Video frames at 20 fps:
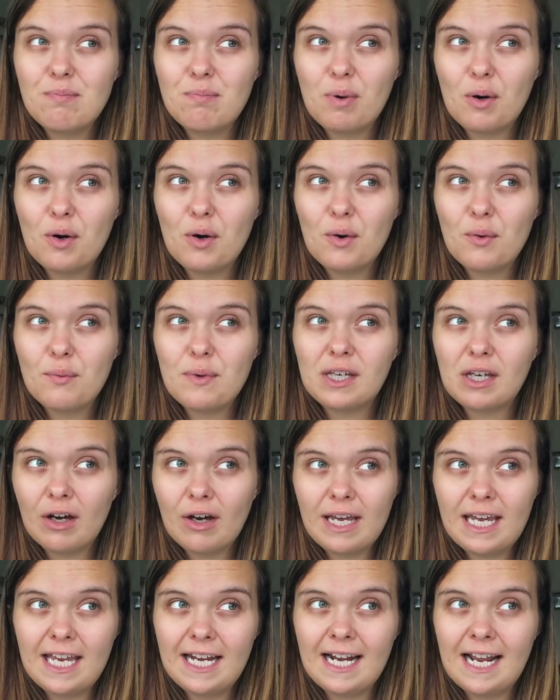But we got
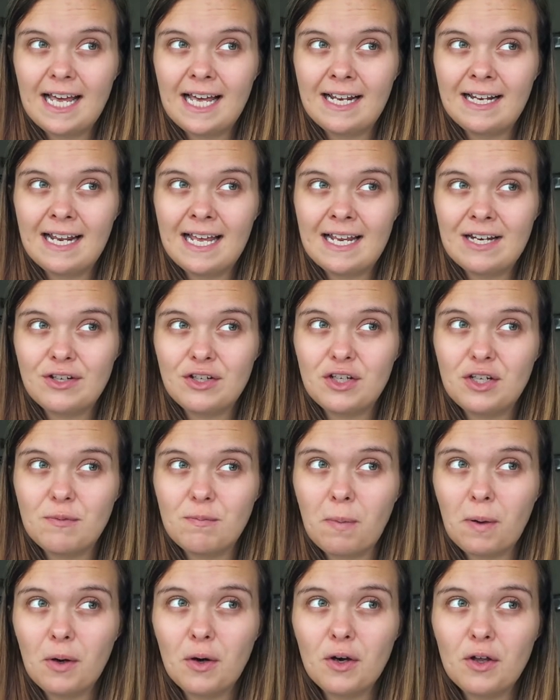in and then she
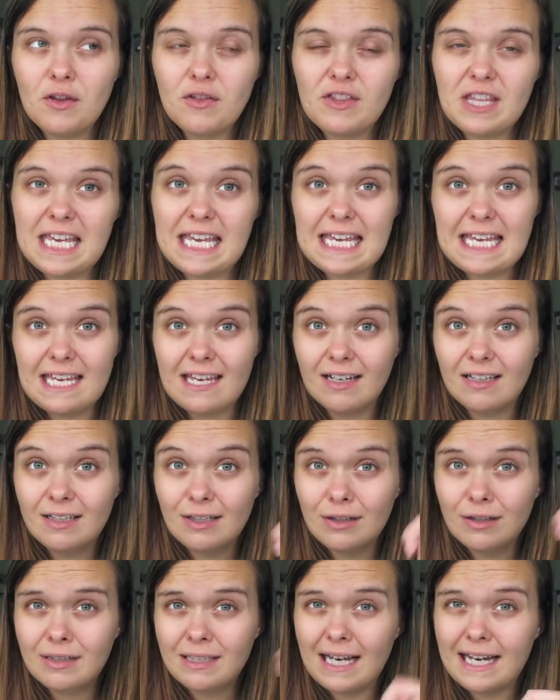put the
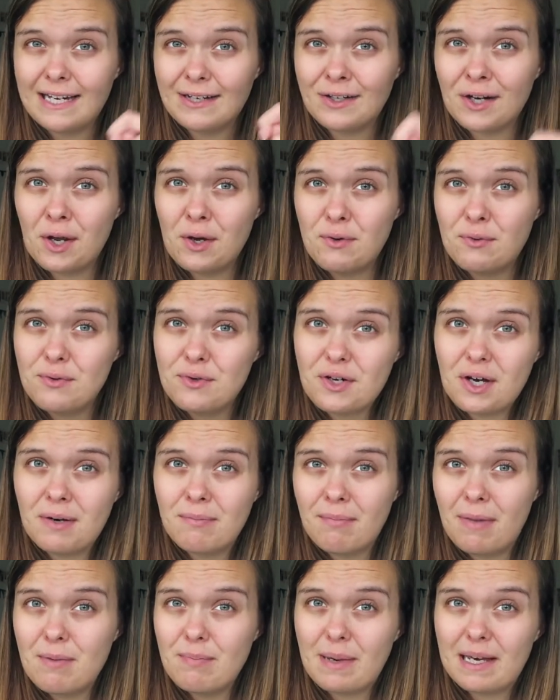little, like, node on
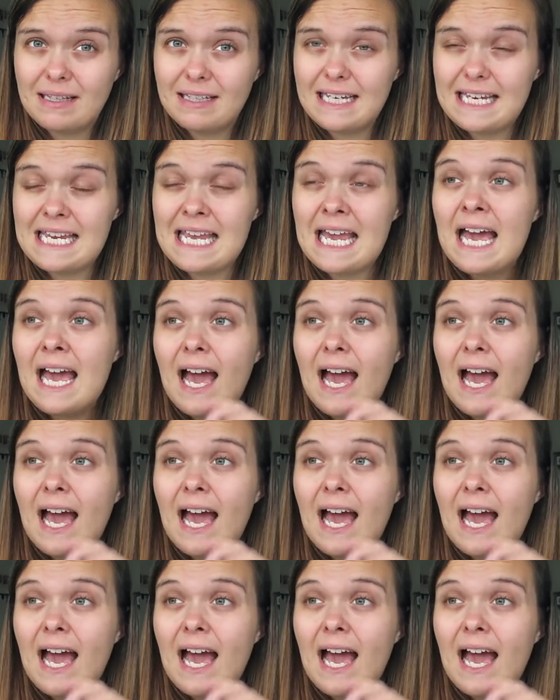my belly,